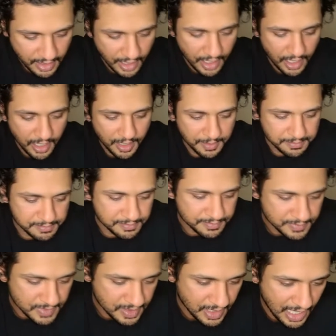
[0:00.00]

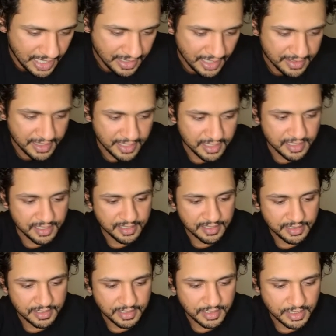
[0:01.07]
I think
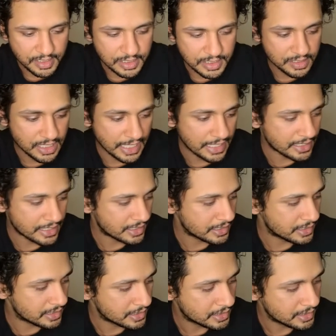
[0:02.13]
like
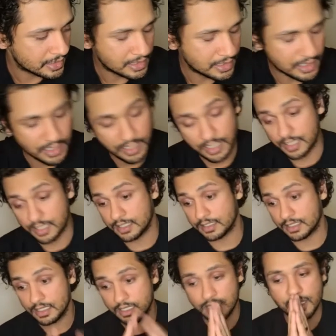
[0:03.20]

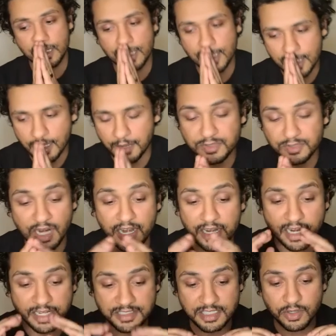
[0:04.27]
I'm trying
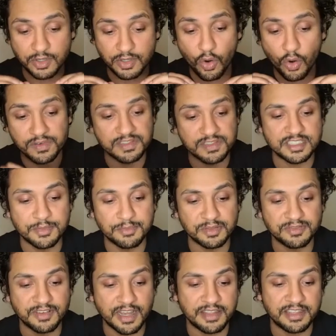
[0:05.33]
not to
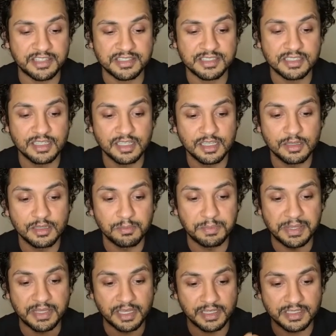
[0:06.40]
oversimplify this
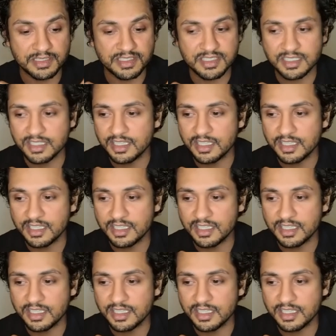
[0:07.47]
because